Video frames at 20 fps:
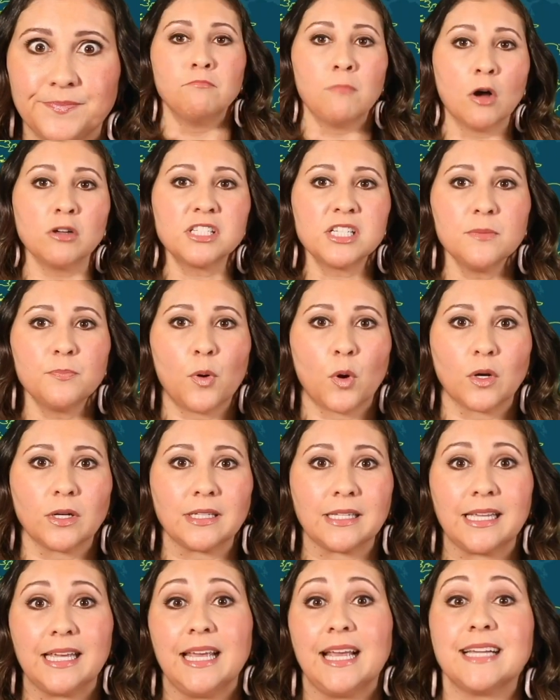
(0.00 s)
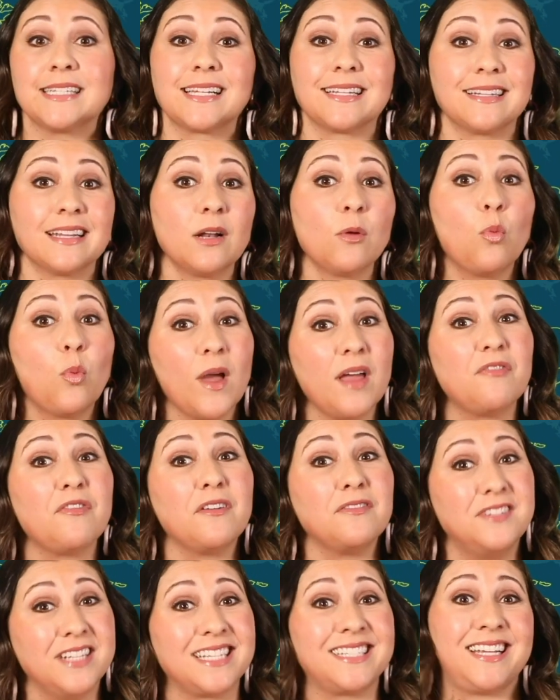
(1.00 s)
Most importantly, he has a little whiff
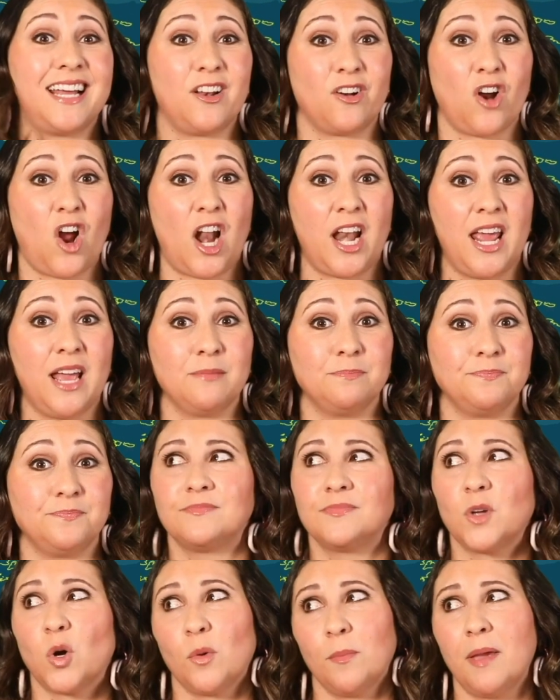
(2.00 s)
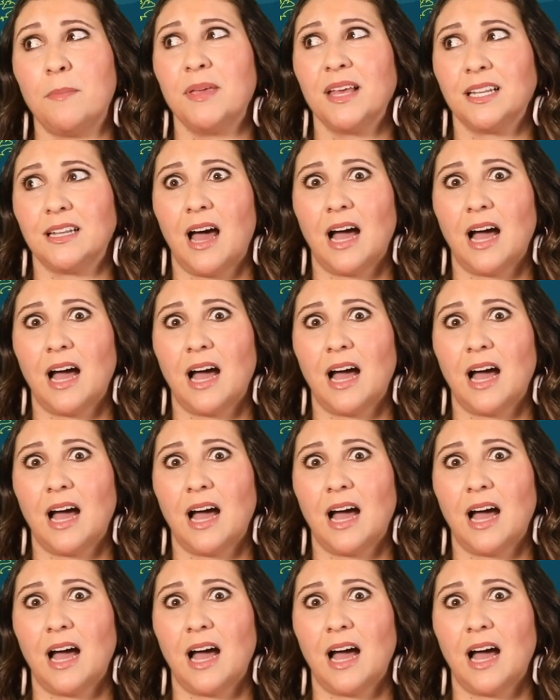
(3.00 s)
of dictator on him, or maybe